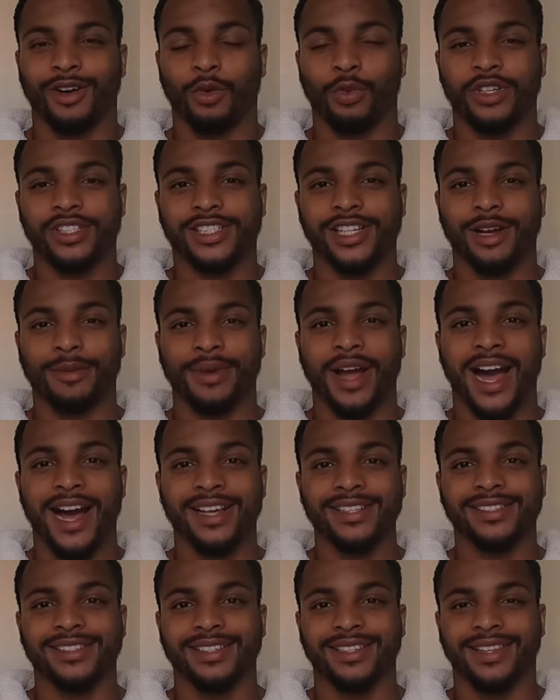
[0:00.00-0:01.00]
What's up,
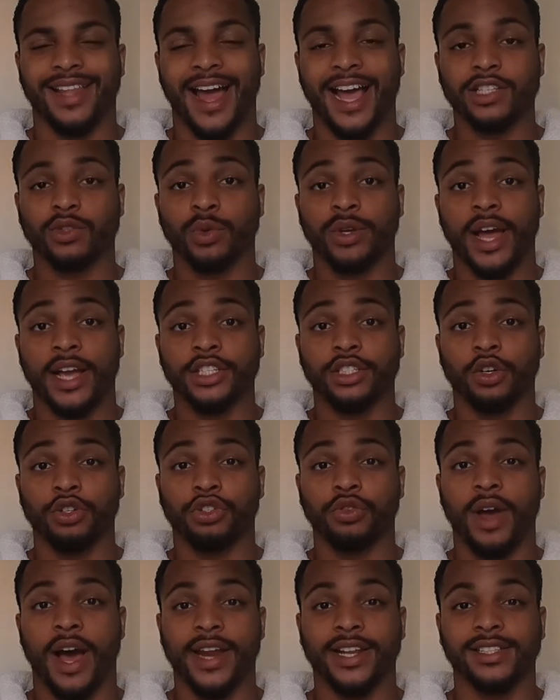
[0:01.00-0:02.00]
guys? Last week I
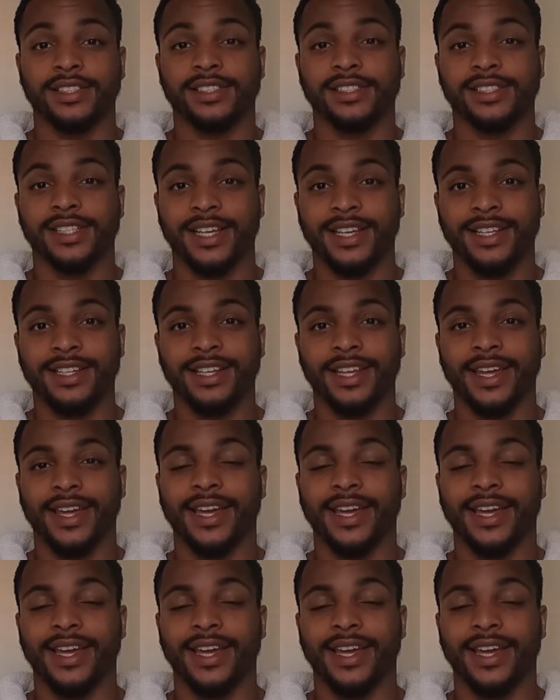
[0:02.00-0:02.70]
showed you how to send